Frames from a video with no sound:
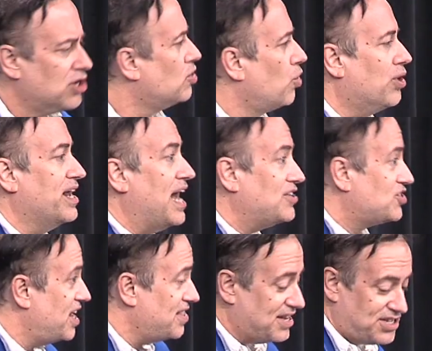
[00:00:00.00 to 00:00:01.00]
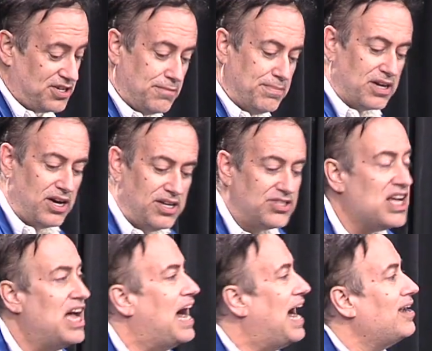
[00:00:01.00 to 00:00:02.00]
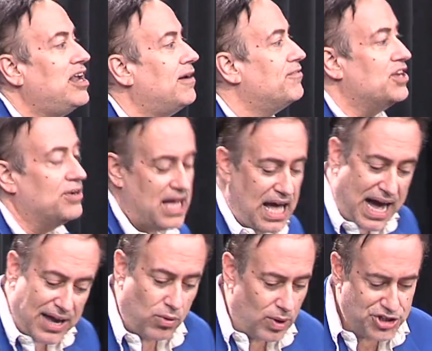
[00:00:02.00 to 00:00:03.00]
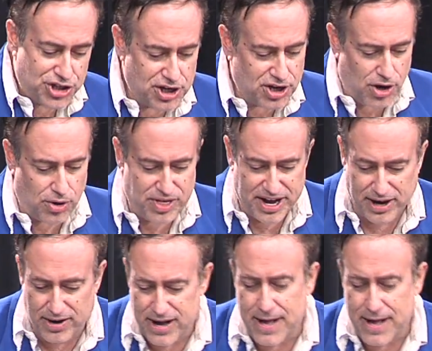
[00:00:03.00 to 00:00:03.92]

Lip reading: Glory. And I say that to you because I love you. I don't want you to go there,